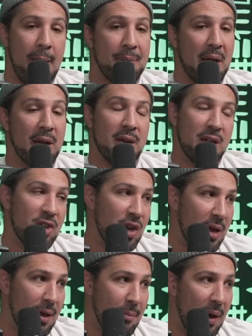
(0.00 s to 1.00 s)
Taking
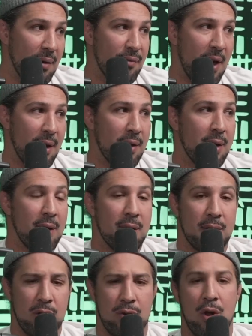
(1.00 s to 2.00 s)
DJ in that main event.
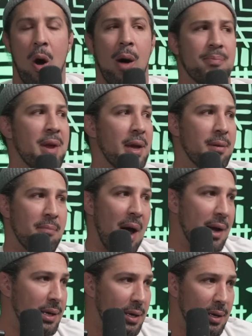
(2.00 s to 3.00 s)
You know I'm taking
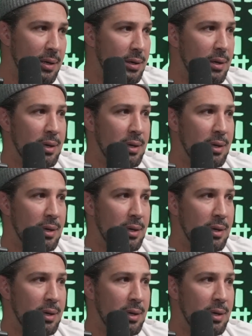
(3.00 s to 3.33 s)
Mikey.